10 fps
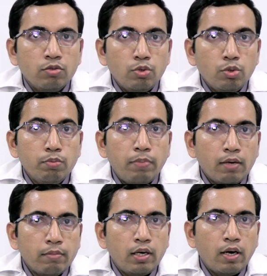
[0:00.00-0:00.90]
through
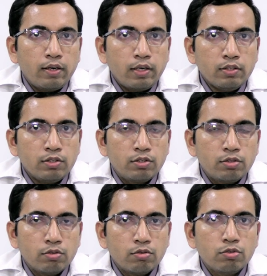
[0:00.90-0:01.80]
pulmonary arteries
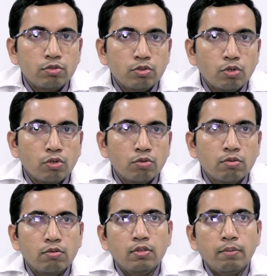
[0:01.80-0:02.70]
so